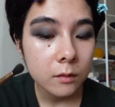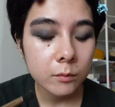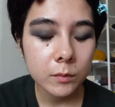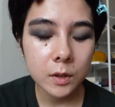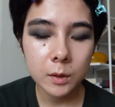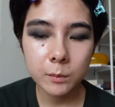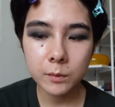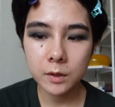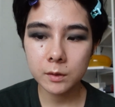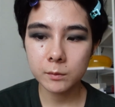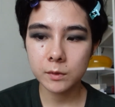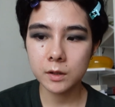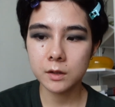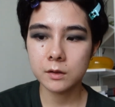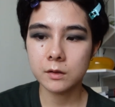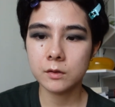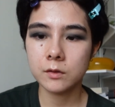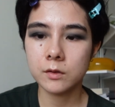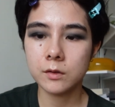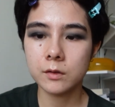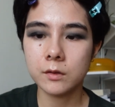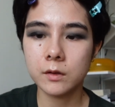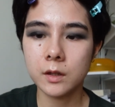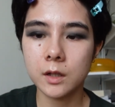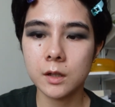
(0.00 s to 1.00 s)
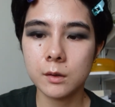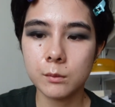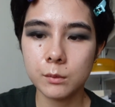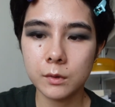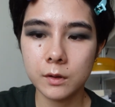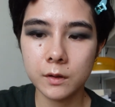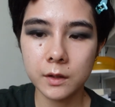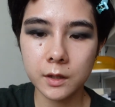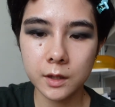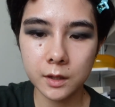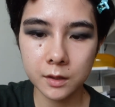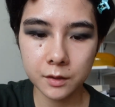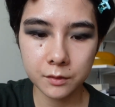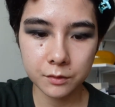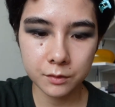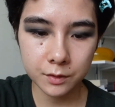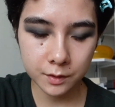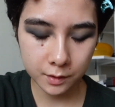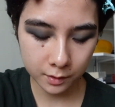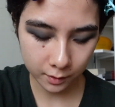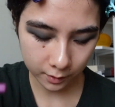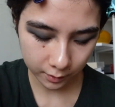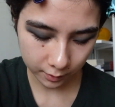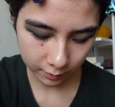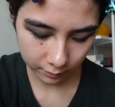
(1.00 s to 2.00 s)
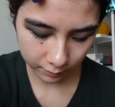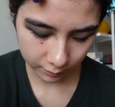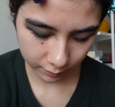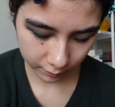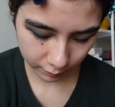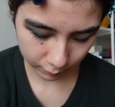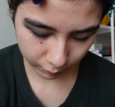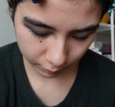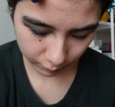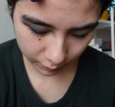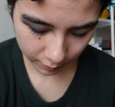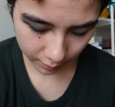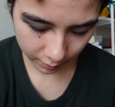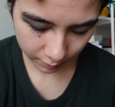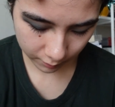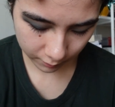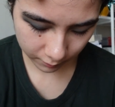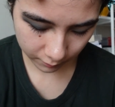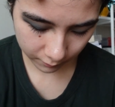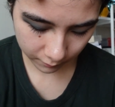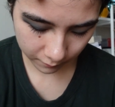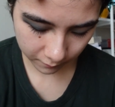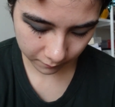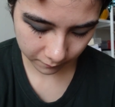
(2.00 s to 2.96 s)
Maybe I'm gonna do that with the other side as well.